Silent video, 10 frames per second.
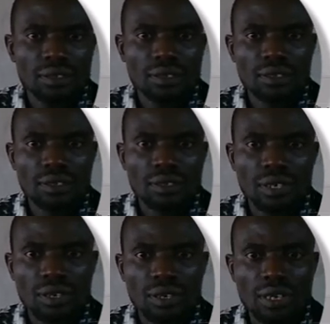The
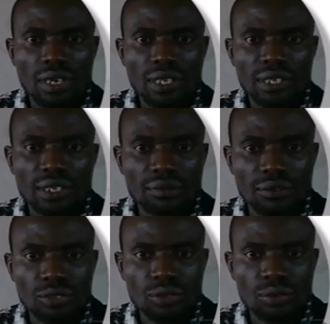current is given.
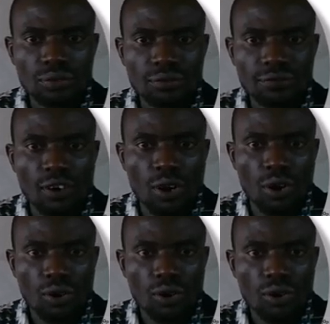So 4
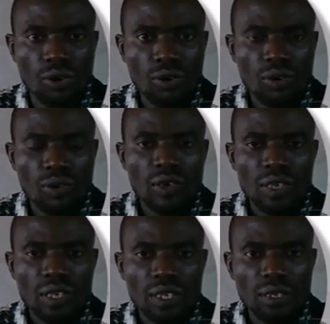
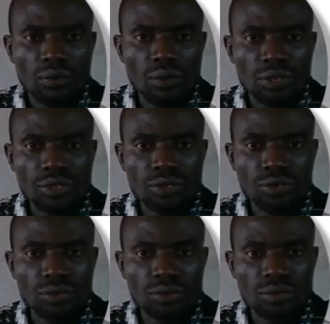equals to
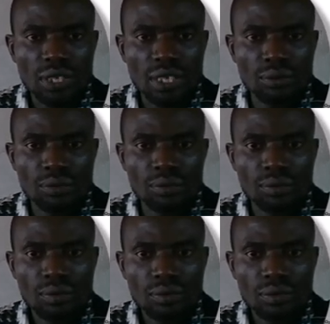Q
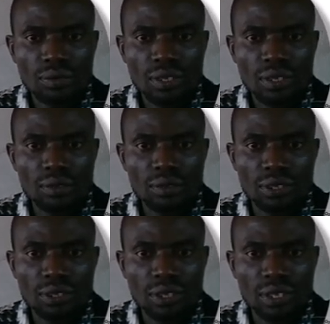is not
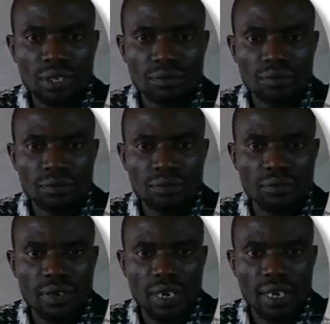given,
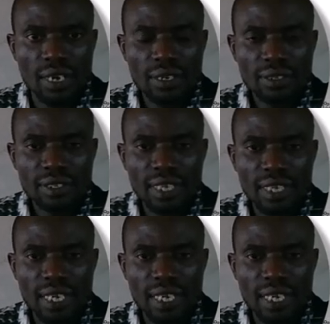over 10.